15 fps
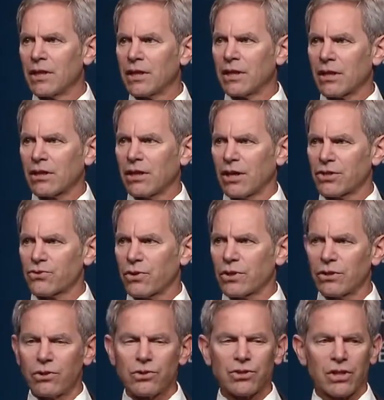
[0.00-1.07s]
in a country
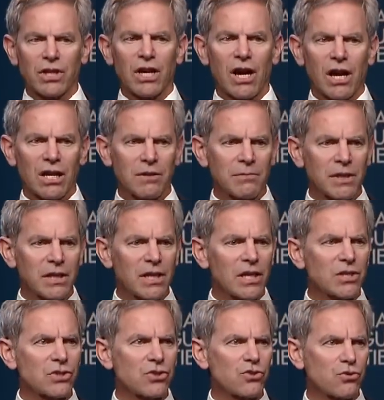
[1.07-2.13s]
whose economy
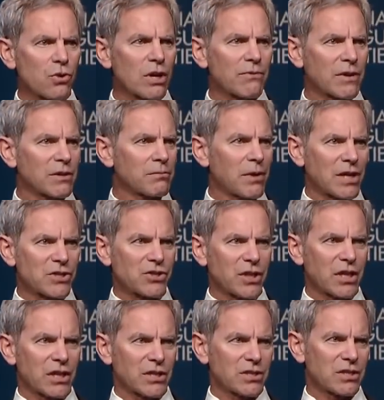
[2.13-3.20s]
is driven by
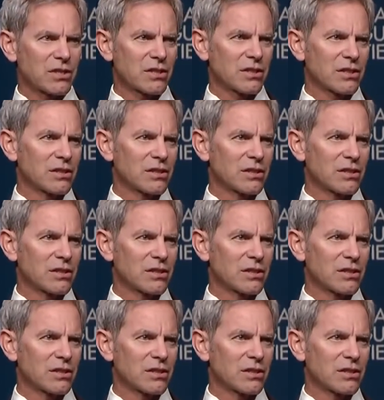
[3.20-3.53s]
cities.